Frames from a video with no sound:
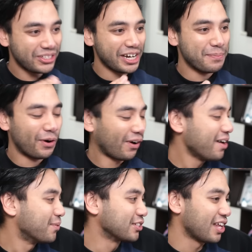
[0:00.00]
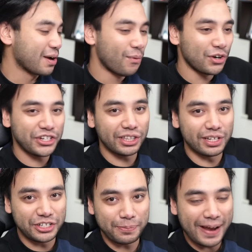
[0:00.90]
Nomura was like watching the
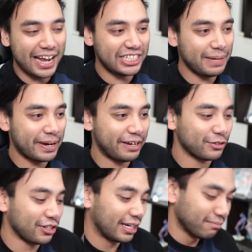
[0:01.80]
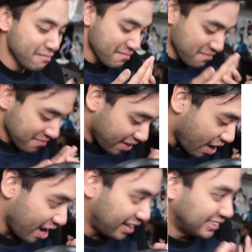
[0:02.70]
Japan team and he was like,
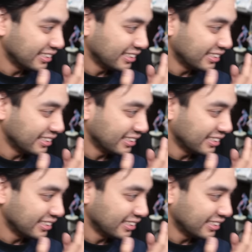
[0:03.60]
oh,